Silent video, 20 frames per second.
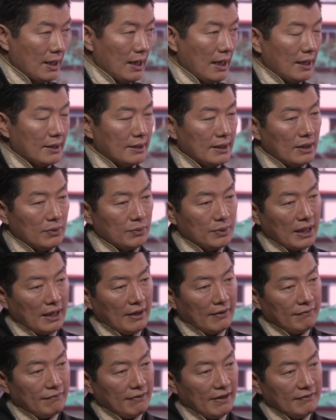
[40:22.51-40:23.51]
And then we
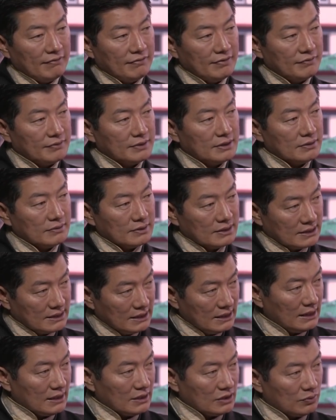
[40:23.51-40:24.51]
have 550
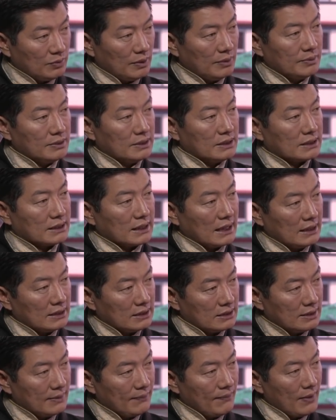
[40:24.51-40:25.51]
resilience, where we
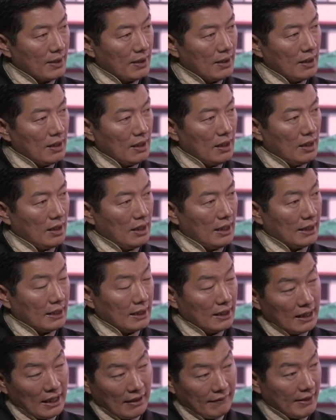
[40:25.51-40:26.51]
discussed,
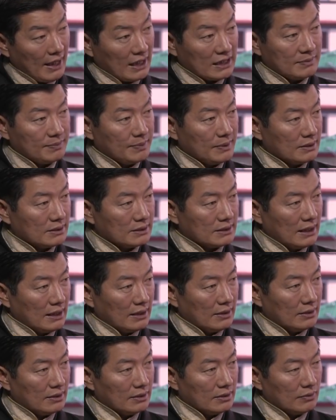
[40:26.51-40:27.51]
again, have experts
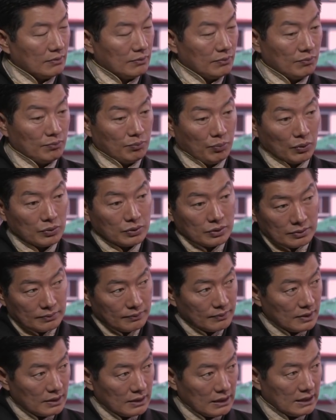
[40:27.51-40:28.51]
and, you know, both
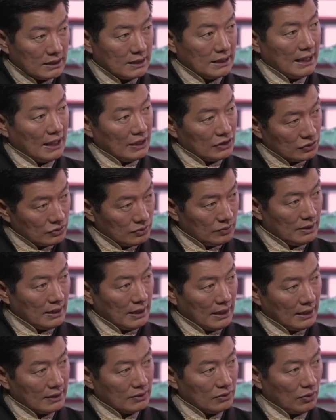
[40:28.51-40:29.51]
international
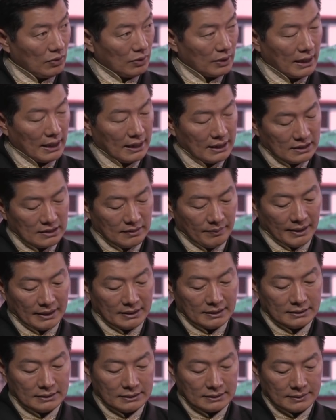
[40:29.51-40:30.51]
and organic
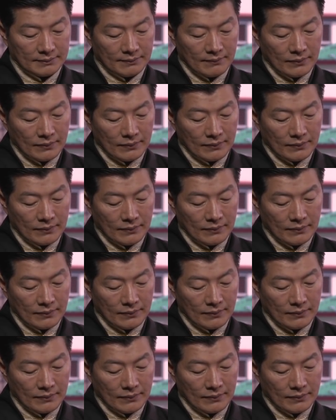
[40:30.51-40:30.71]
Tibetans